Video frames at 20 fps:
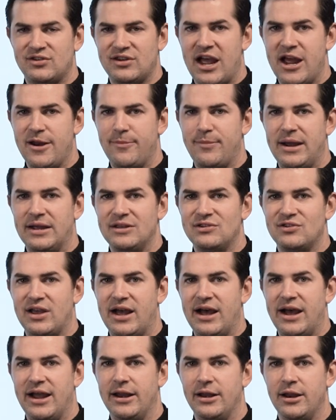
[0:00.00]
side by
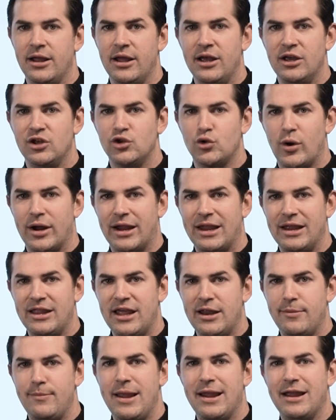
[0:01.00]
side so I can
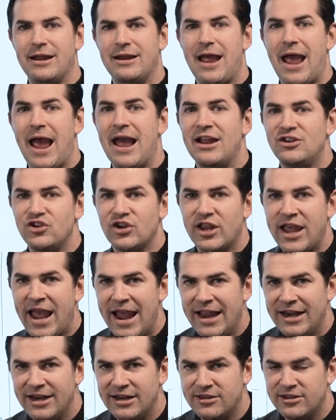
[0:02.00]
then make an
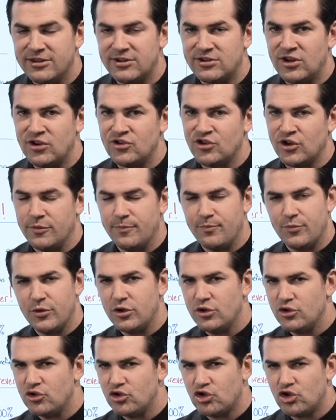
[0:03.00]
educated decision?
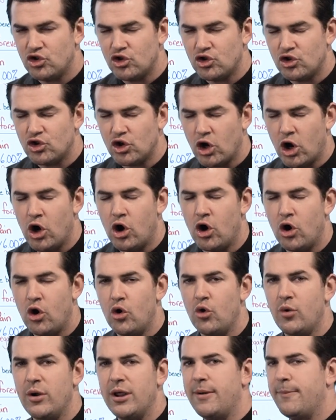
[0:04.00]

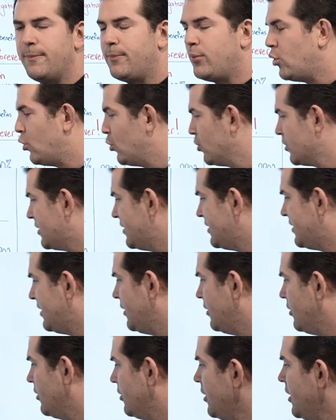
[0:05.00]
So important
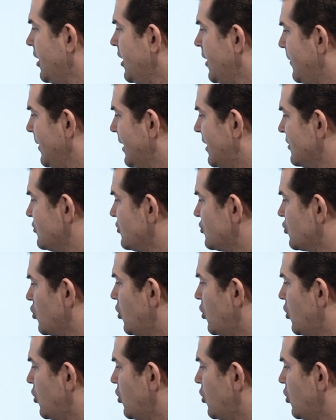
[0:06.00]
here because it's